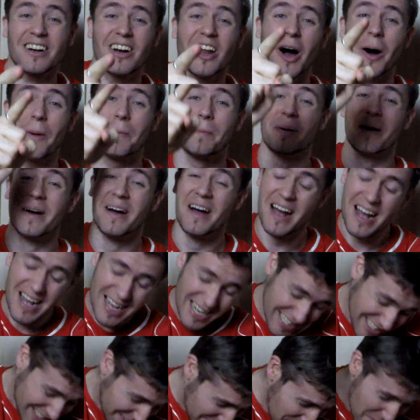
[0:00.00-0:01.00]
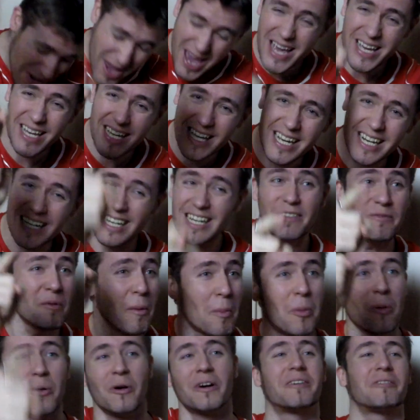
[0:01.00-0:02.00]
Klopp is making
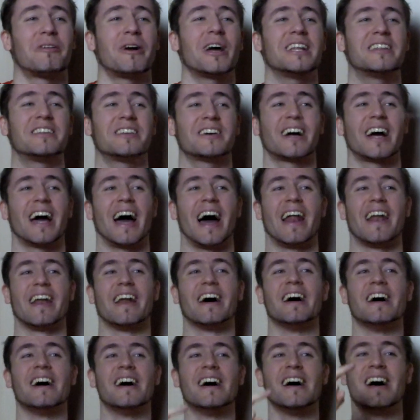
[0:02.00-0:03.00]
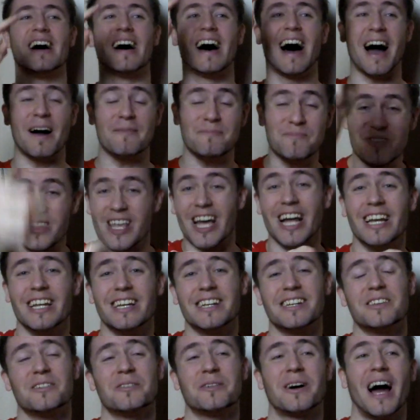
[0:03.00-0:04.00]
Liverpool great again. I'm
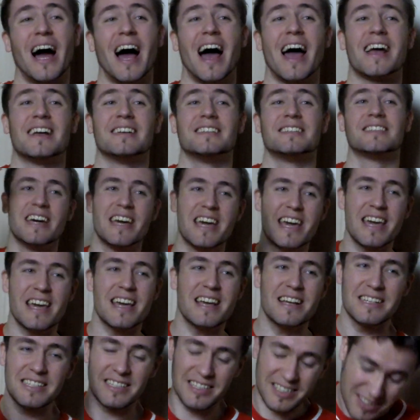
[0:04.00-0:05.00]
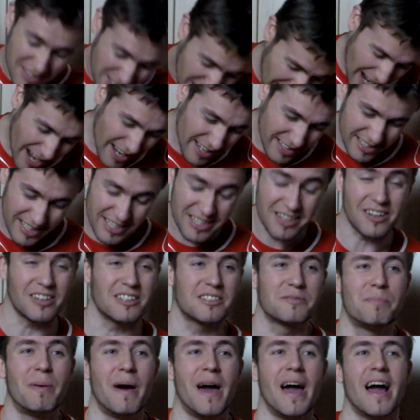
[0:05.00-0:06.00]
telling you guys, he is guiding
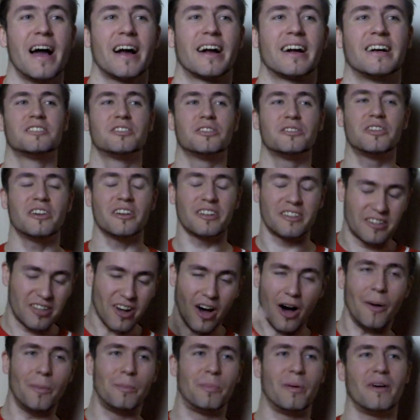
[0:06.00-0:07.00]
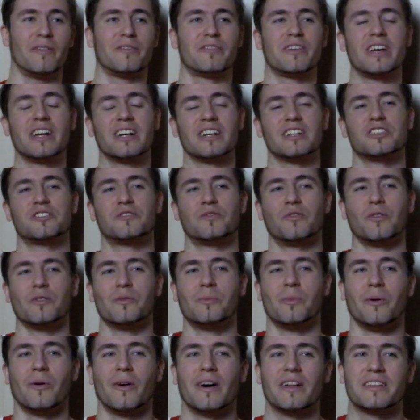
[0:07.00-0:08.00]
us back to the top of English
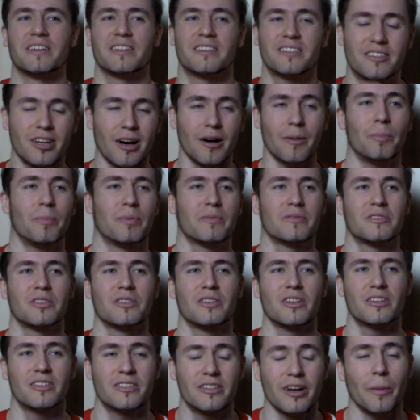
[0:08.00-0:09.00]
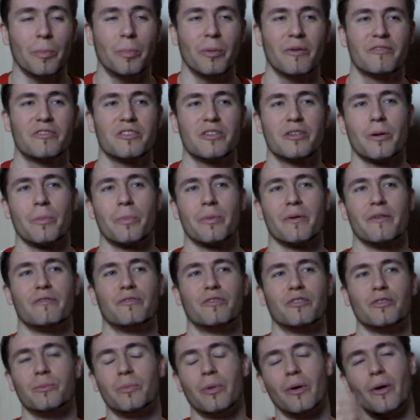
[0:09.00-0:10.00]
football and to the top of European
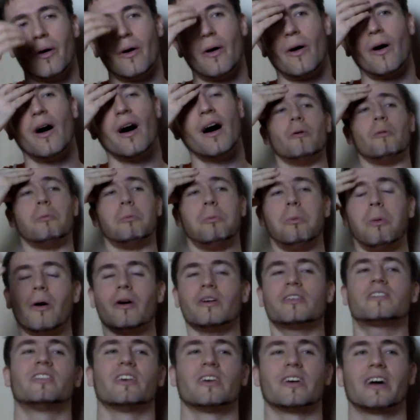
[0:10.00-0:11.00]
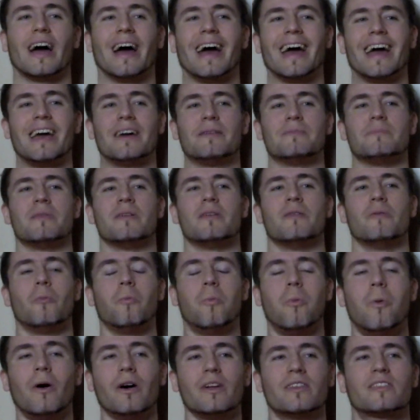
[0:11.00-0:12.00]
football. What a game!
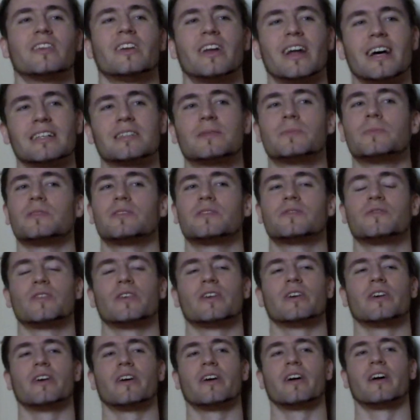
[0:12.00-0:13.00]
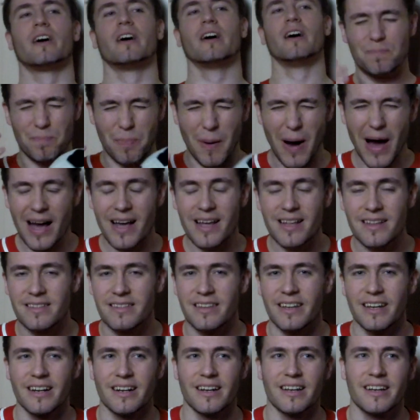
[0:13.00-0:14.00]
What an atmosphere! Fine
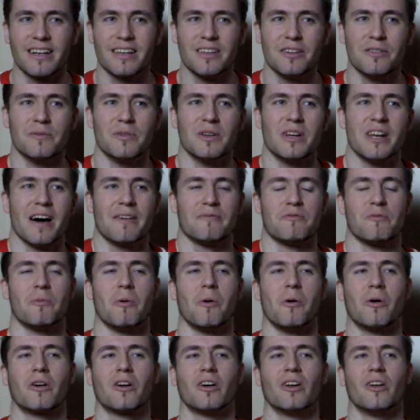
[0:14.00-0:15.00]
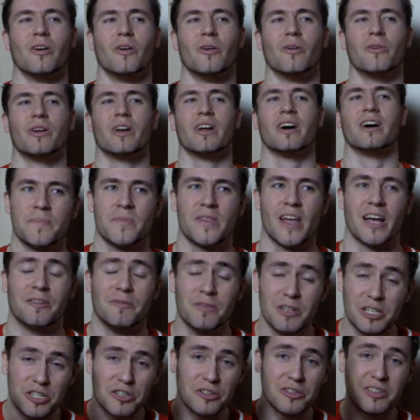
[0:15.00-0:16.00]
tingling, you will never walk alone. And
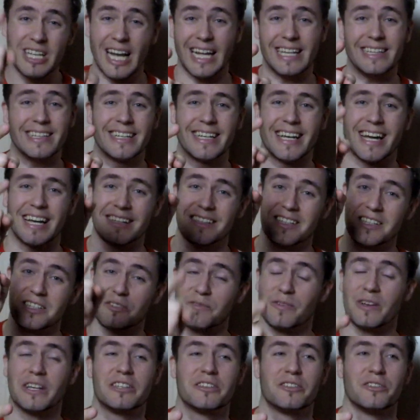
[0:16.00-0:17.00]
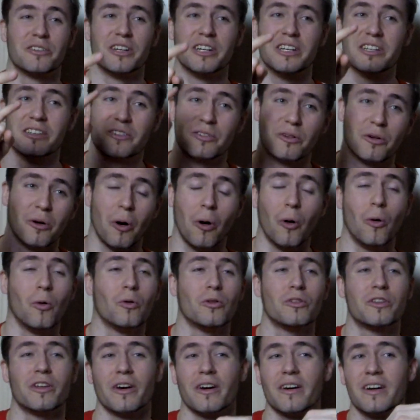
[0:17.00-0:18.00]
we should dedicate this victory to
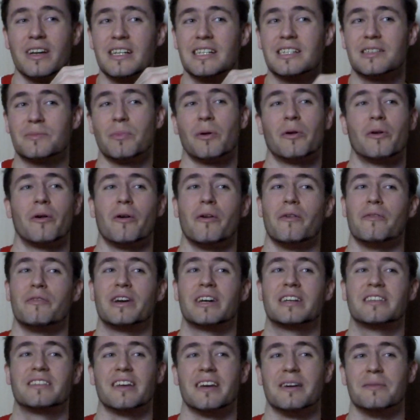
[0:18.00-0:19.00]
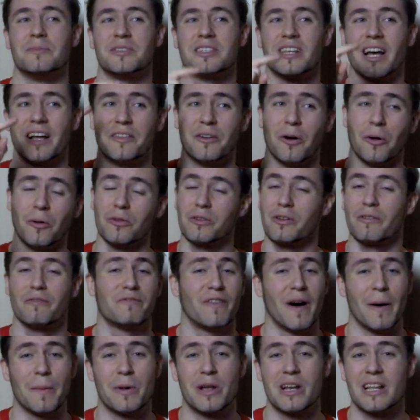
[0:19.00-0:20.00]
all the Hillsborough victims and all the
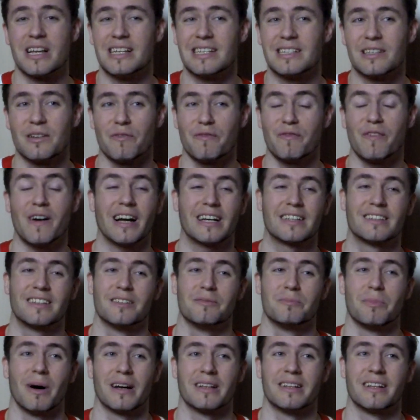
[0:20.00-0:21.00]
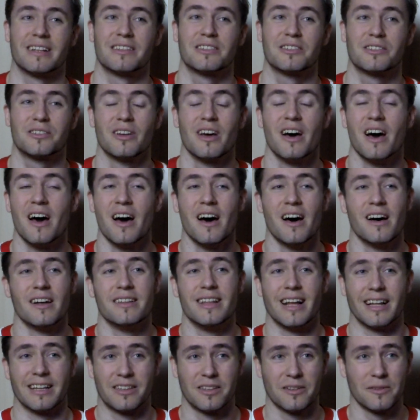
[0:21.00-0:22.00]
families affected by
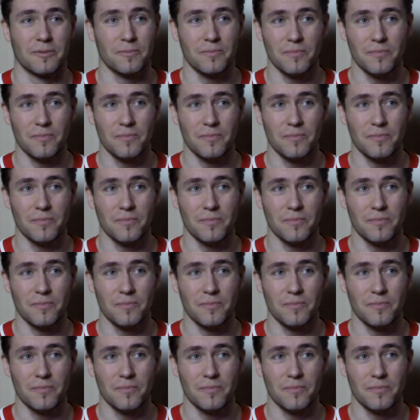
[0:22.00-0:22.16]
that